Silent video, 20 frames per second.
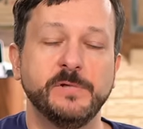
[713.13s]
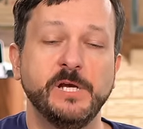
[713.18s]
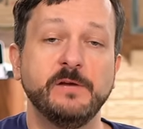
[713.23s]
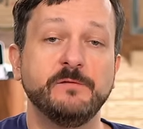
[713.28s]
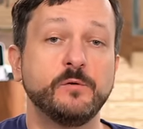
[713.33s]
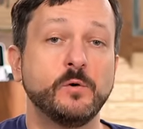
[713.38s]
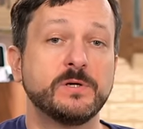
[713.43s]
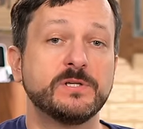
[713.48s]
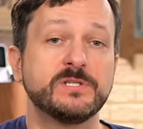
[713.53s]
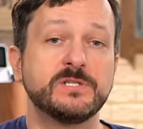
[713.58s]

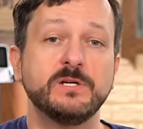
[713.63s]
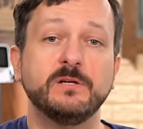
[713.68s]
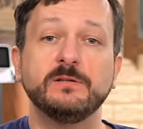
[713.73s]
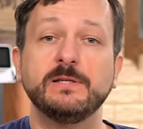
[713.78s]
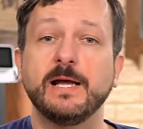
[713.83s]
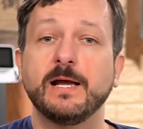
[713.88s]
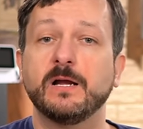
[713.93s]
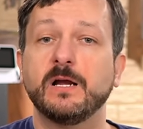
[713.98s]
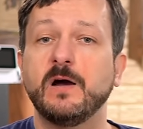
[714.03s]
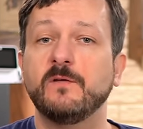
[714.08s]
If you are still
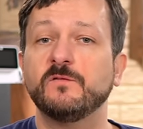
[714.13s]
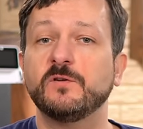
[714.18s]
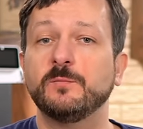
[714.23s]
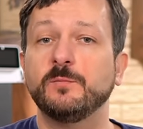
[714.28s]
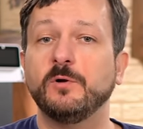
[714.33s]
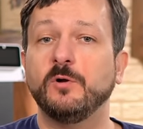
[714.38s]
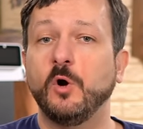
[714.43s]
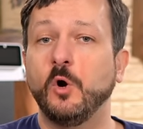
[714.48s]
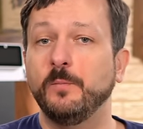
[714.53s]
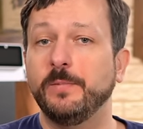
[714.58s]
not
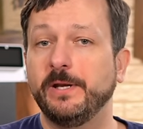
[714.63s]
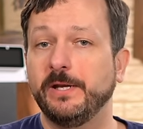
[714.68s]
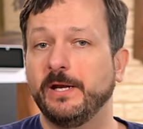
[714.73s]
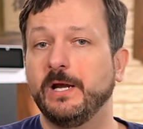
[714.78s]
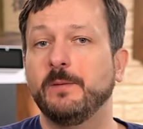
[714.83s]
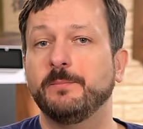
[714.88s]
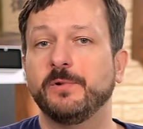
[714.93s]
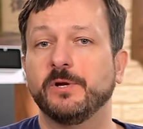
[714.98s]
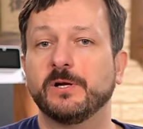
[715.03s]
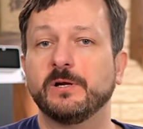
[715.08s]
comfortable
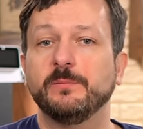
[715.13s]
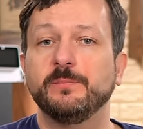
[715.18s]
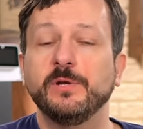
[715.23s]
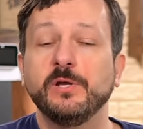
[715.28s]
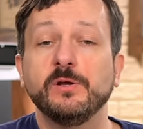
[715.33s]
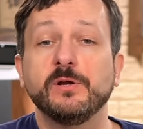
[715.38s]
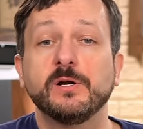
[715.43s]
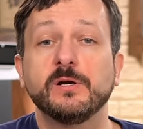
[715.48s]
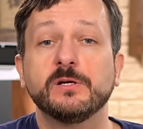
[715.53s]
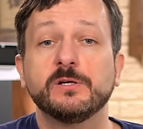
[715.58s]
opening up your
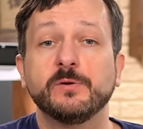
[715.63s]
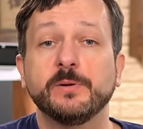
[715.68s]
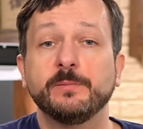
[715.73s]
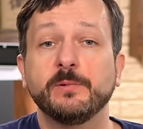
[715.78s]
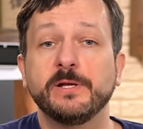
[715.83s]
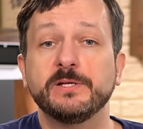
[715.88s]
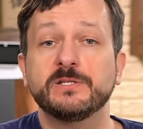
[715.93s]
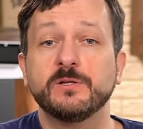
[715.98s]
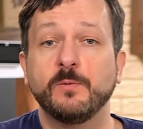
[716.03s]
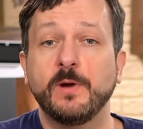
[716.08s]
computer to
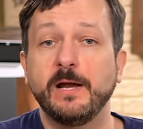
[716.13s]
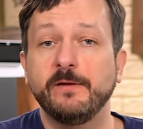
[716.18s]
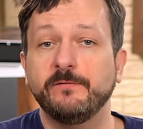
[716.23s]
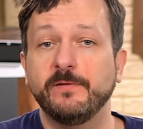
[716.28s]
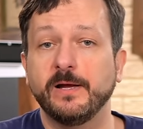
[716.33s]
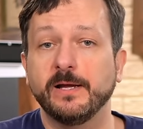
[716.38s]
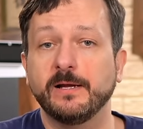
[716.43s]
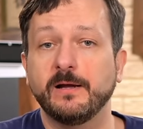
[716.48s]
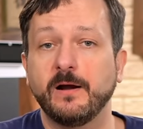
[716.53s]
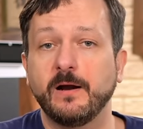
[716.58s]
replace the Wi
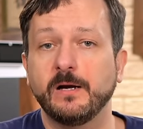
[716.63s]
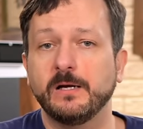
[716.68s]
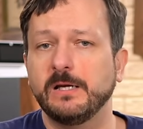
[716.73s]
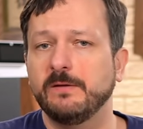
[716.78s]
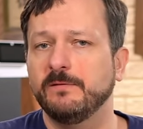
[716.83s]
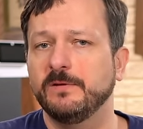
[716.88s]
Fi card,